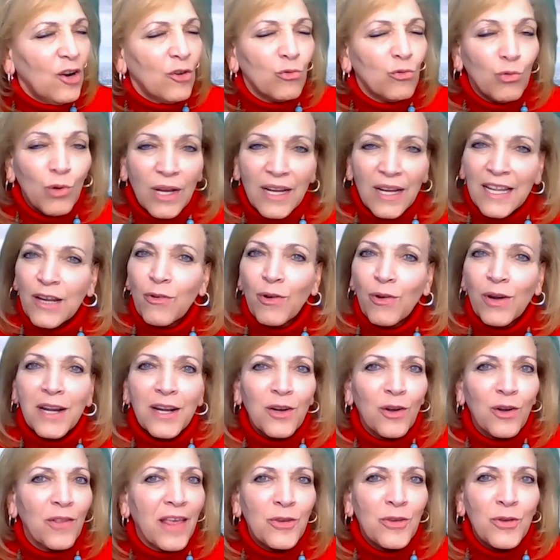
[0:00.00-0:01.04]
Really
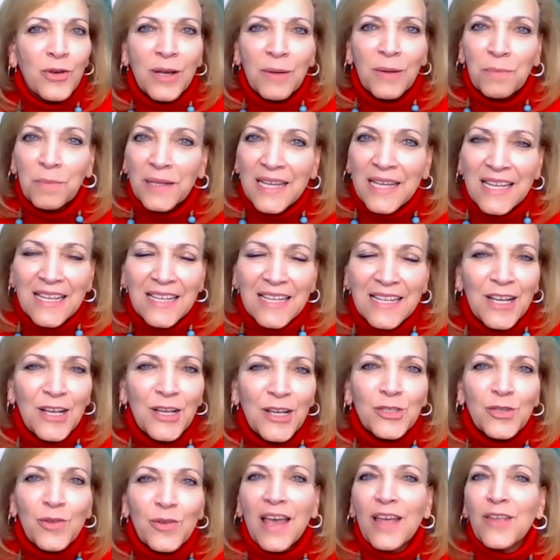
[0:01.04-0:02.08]
critical that you complete
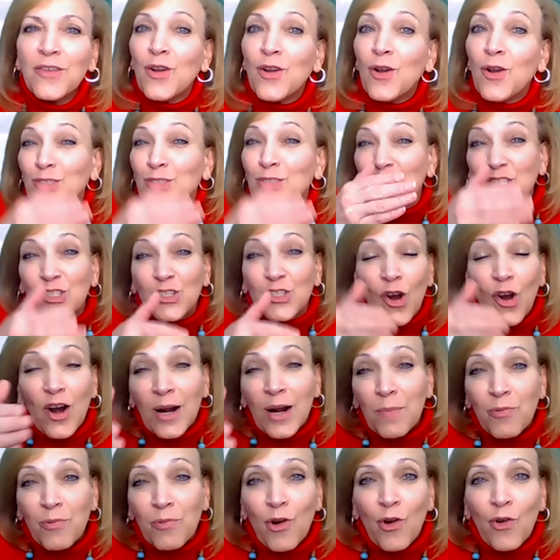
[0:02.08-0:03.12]
so that you don't start
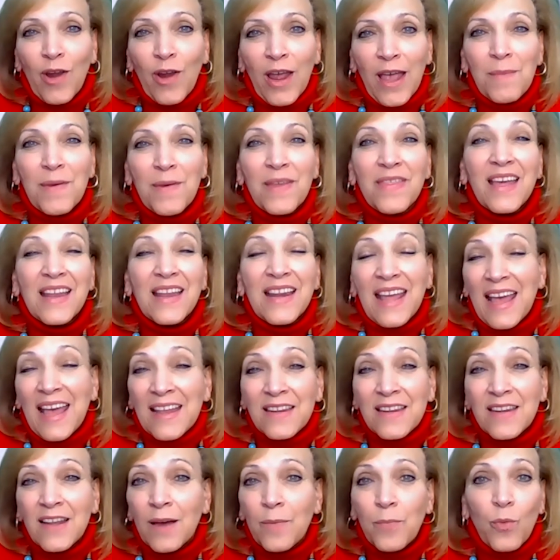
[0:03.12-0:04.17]
a program and then
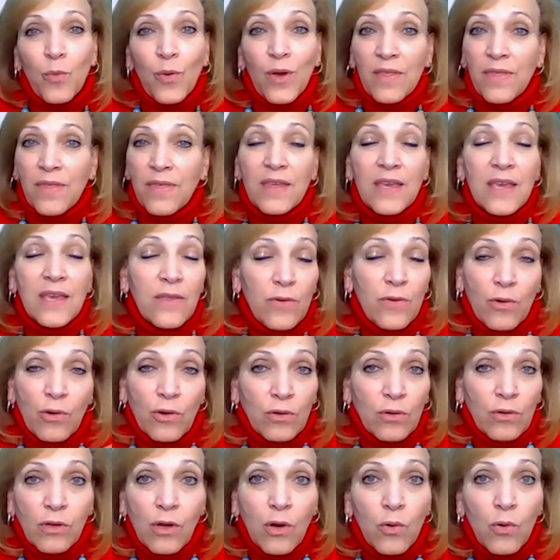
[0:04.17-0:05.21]
end up with
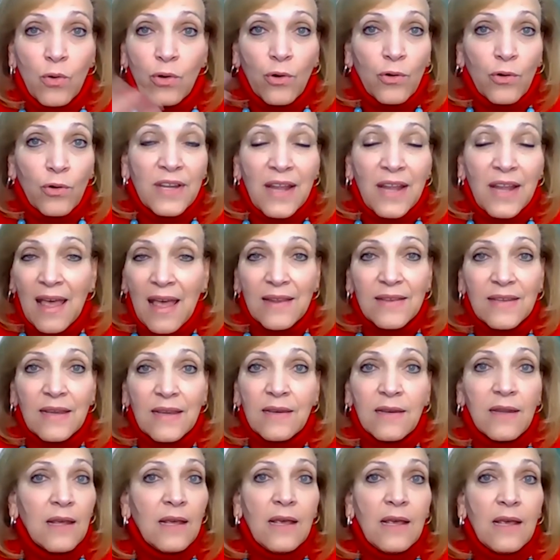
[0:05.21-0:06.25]
either loan or debt
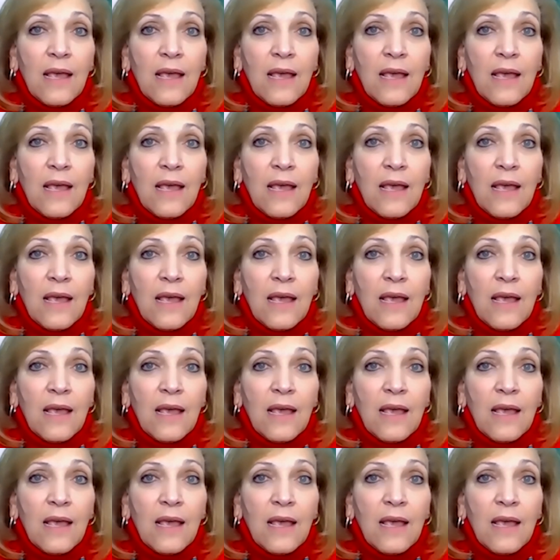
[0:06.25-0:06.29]
and